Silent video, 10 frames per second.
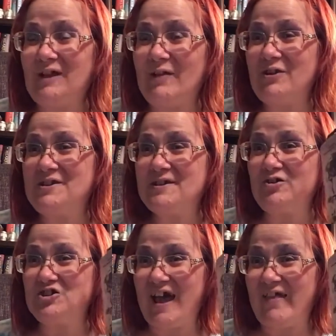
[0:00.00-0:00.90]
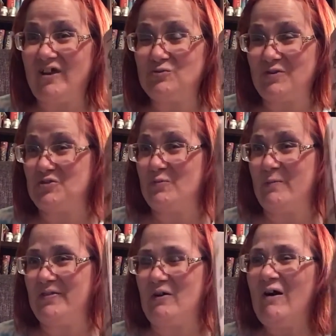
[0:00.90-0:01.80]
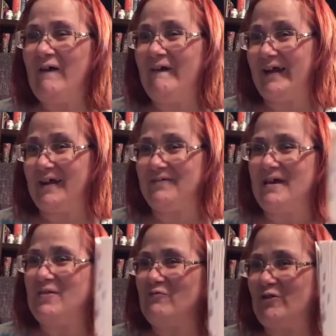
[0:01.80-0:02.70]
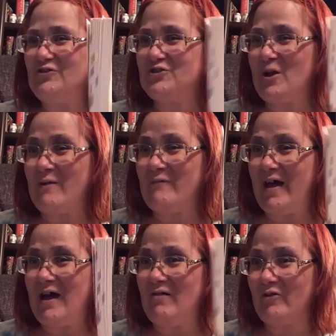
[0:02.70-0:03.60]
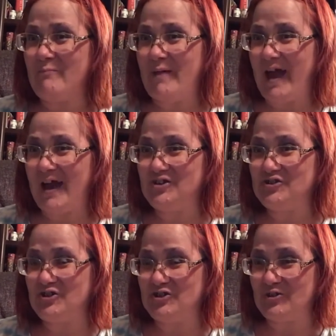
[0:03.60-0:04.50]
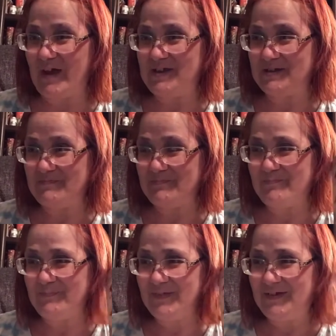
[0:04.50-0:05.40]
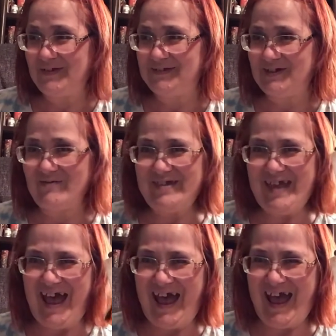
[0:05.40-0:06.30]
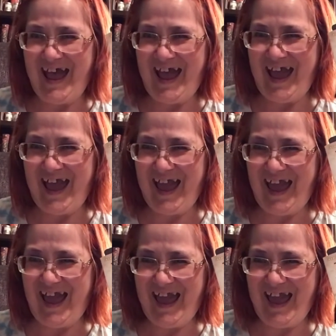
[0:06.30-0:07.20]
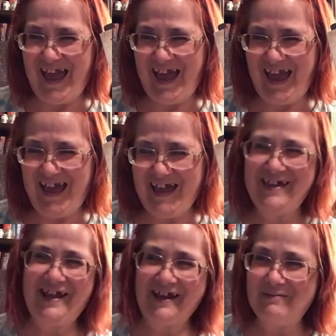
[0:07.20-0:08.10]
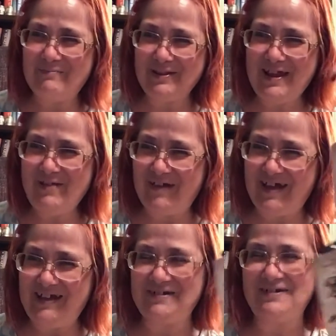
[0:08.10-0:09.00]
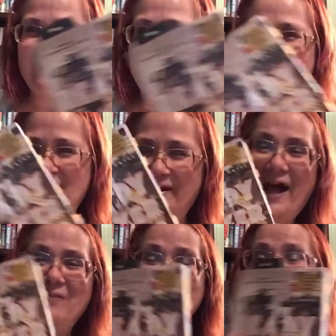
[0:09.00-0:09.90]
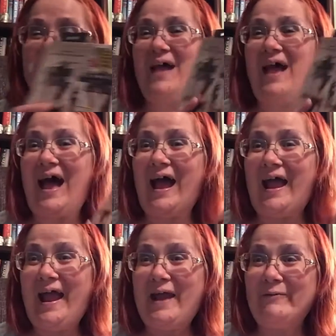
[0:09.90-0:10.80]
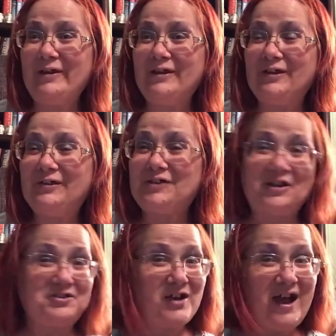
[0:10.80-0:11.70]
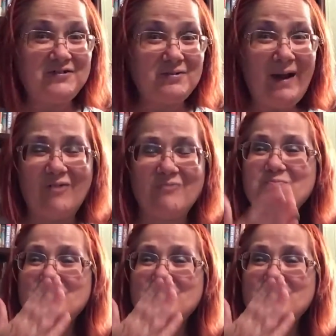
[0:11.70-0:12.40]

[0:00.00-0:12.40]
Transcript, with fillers: Every single challenge, which would be the, like I said, the first time I've ever managed to do it. So yay! I can't believe it. But yeah, I will talk to you guys tomorrow.